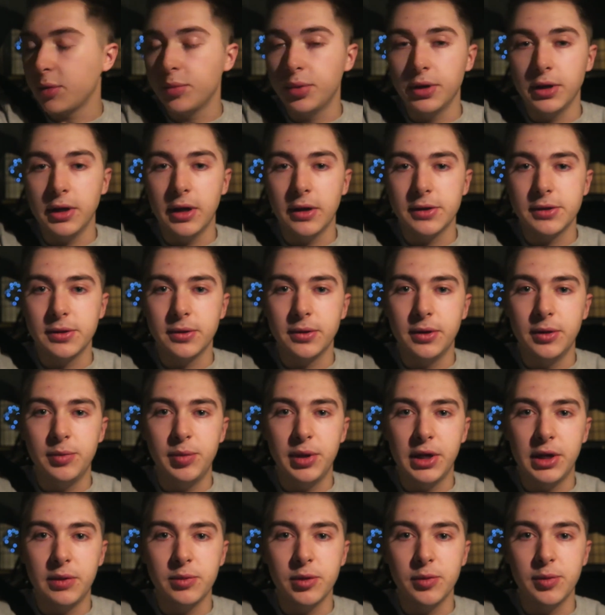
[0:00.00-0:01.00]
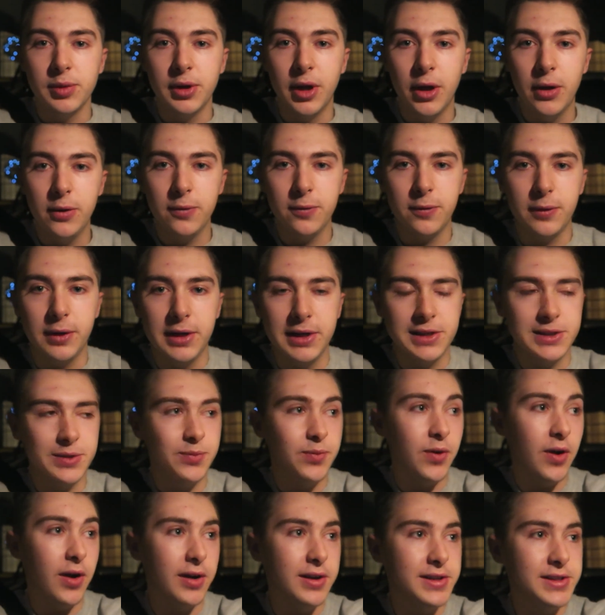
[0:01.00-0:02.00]
but yeah, so I'm going to pick him up and hopefully
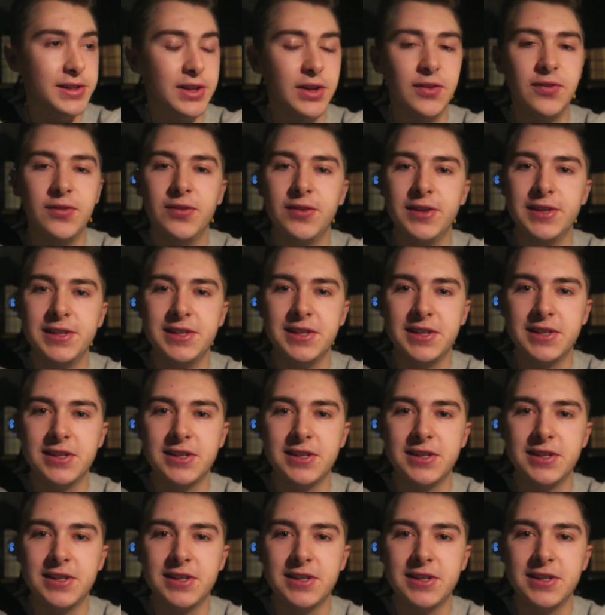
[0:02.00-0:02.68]
surprise them, which is